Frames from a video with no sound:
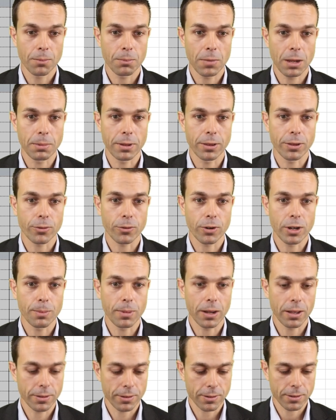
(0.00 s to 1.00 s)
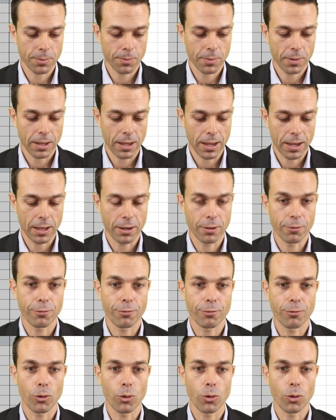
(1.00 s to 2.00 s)
maybe 3 months and
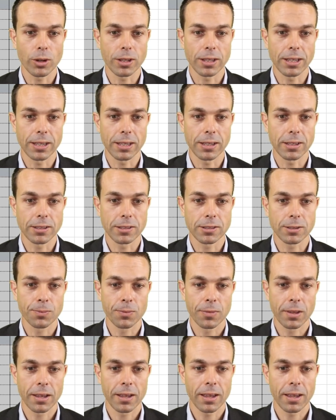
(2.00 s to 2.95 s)
4 years.